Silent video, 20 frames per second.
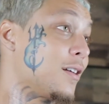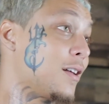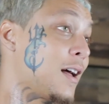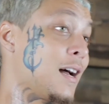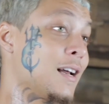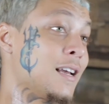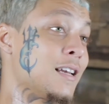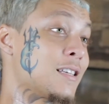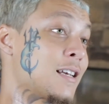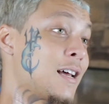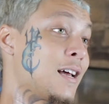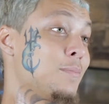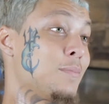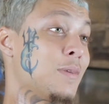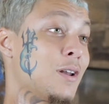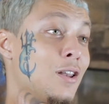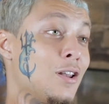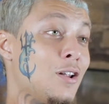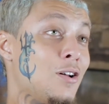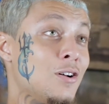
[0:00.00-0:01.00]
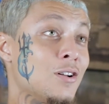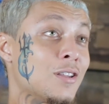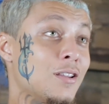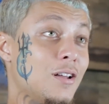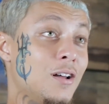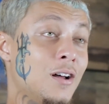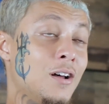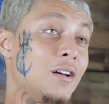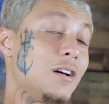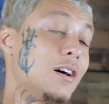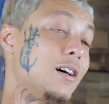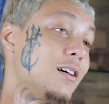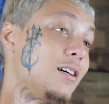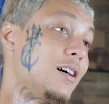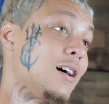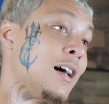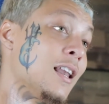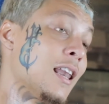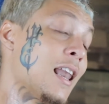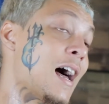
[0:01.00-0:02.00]
I guess I ain't been alive
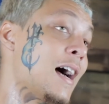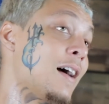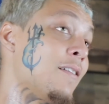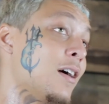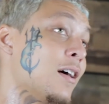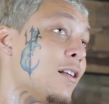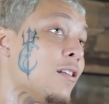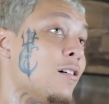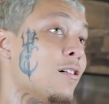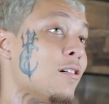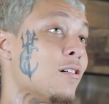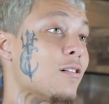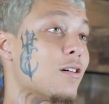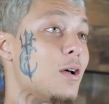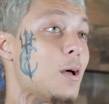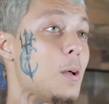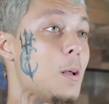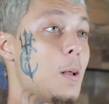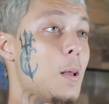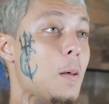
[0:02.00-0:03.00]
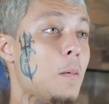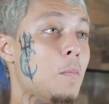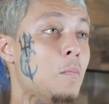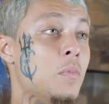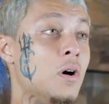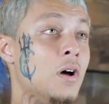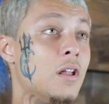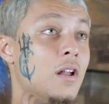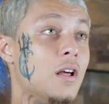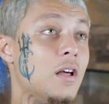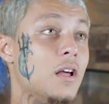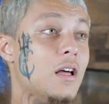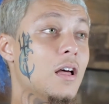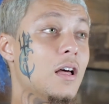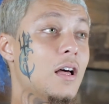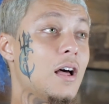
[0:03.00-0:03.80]
that long, but